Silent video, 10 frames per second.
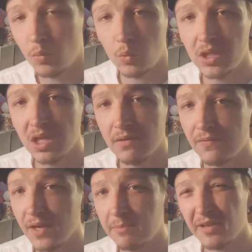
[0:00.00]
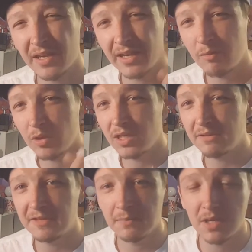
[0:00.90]
we love vaping, and we
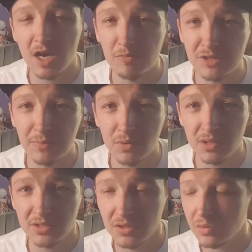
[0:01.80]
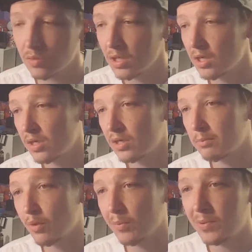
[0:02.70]
need them to help support it too. The
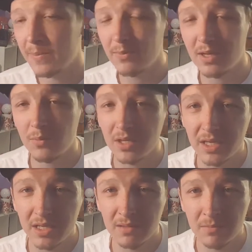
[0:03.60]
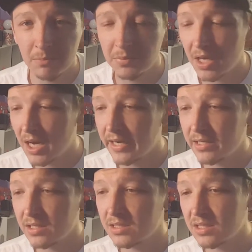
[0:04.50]
more people that we get
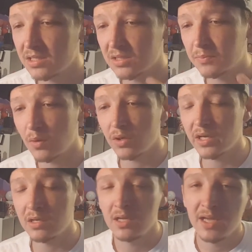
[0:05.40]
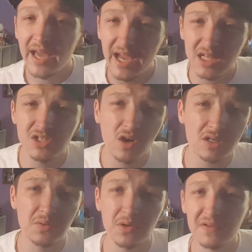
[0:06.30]
behind us and supporting HR
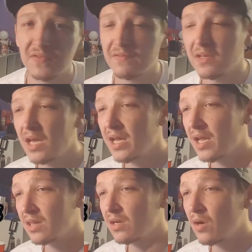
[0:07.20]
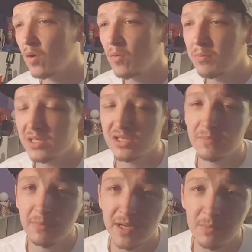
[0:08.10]
2058 and the Cole
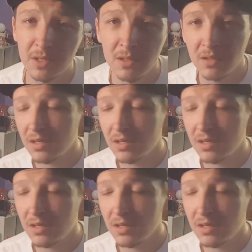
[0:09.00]
Bishop Amendment,